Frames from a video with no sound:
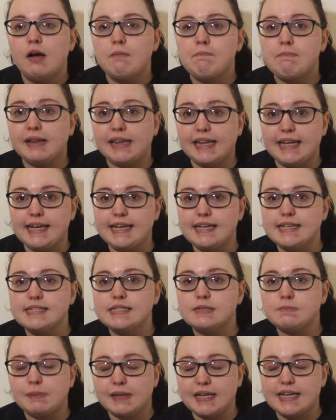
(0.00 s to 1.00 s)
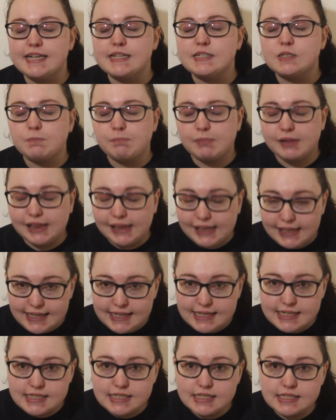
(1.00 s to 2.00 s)
please
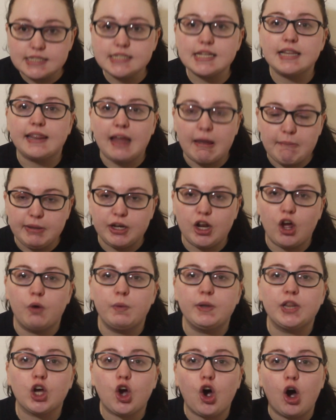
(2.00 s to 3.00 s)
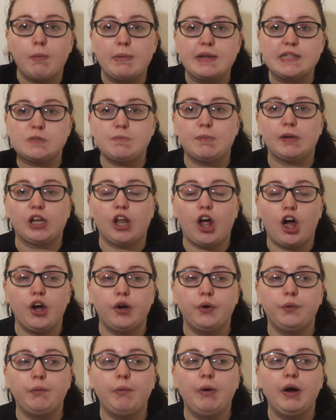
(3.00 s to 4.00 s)
let me know in the comments
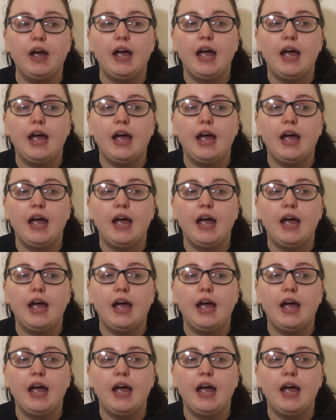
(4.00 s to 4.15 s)
below.